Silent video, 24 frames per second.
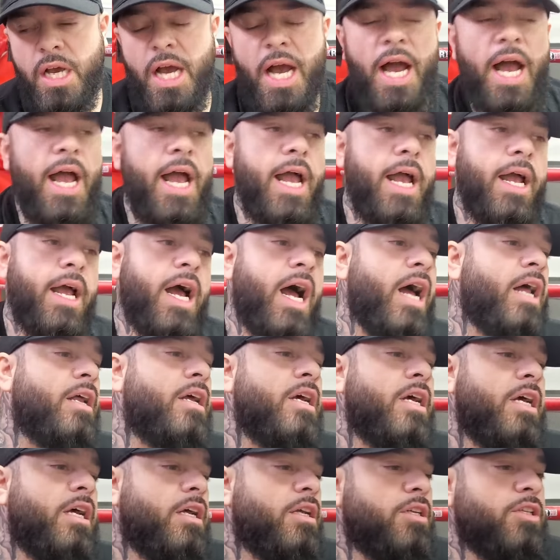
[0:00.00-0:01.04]

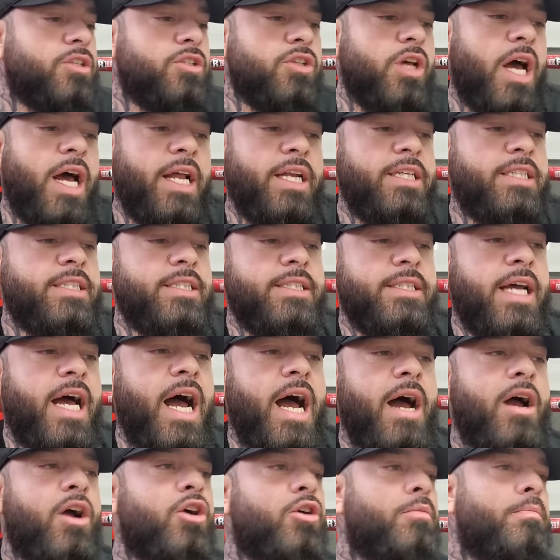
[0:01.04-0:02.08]

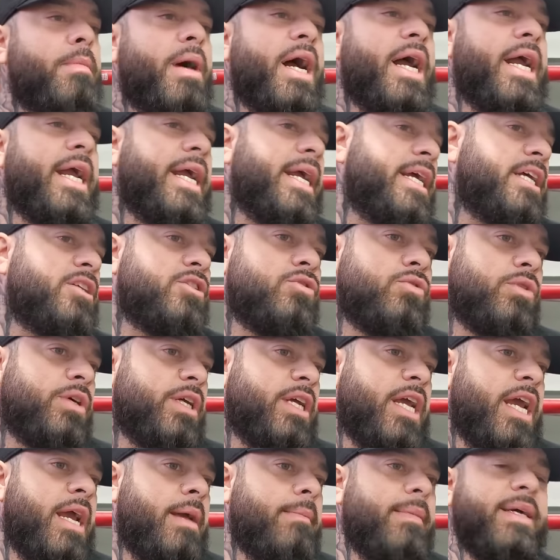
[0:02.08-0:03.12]
I hurt my hand
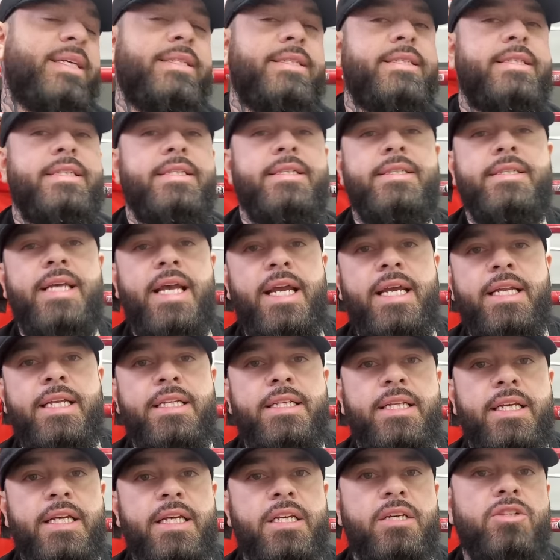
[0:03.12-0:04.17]
during camp. I just didn't say
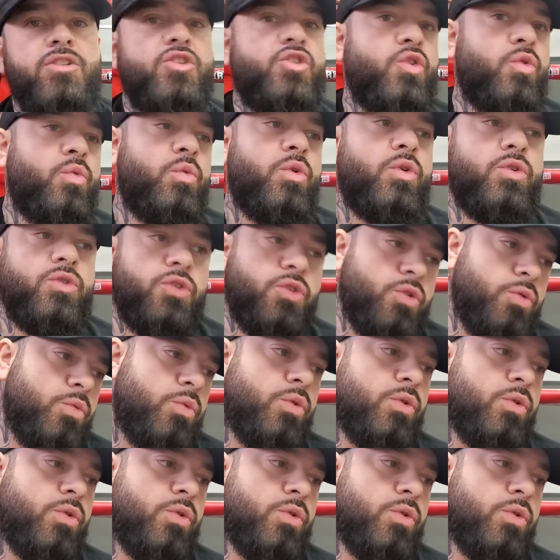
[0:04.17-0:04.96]
anything. So on.